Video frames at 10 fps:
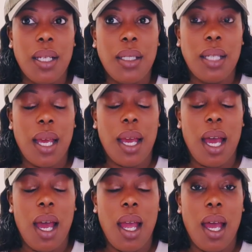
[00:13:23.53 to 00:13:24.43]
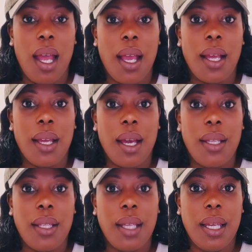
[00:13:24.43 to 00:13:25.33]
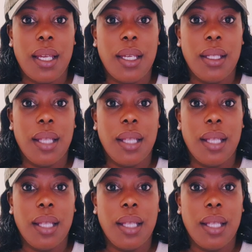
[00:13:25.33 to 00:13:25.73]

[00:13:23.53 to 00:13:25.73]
I think